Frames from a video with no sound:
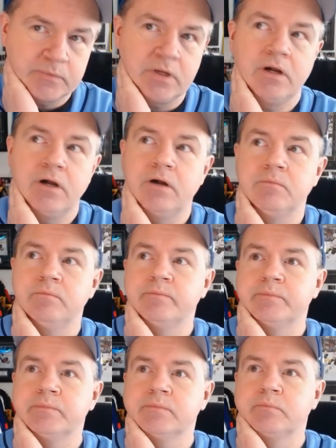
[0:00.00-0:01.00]

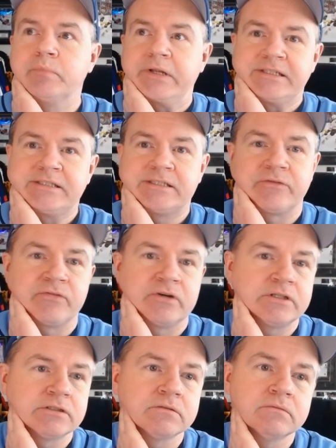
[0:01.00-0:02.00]
But it's different.